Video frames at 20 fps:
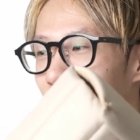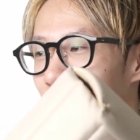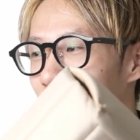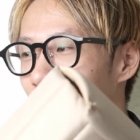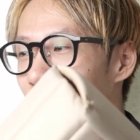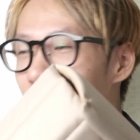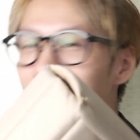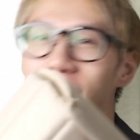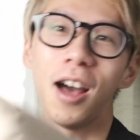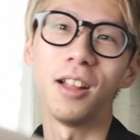
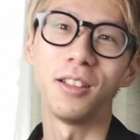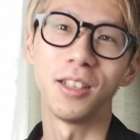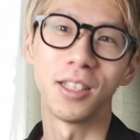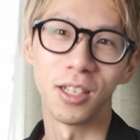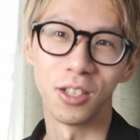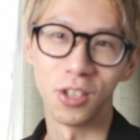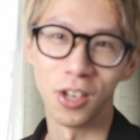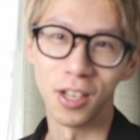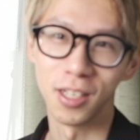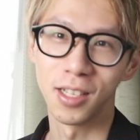I highly
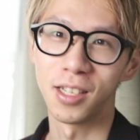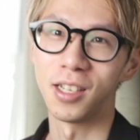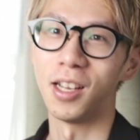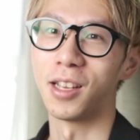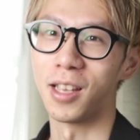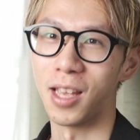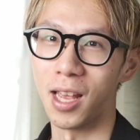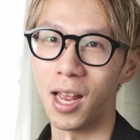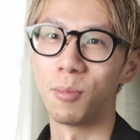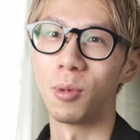suggest a
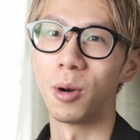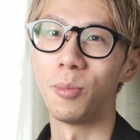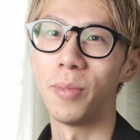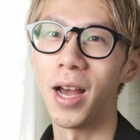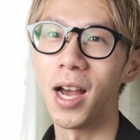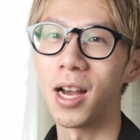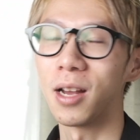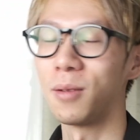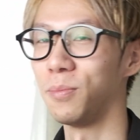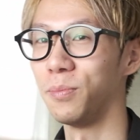camera
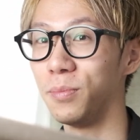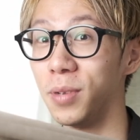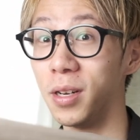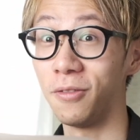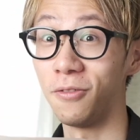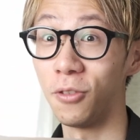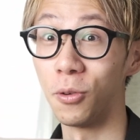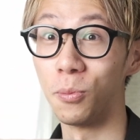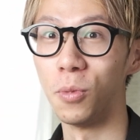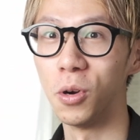bag. But
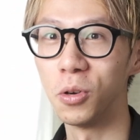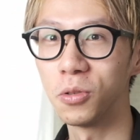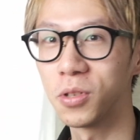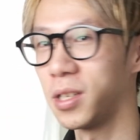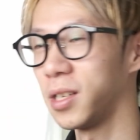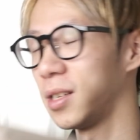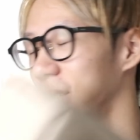for most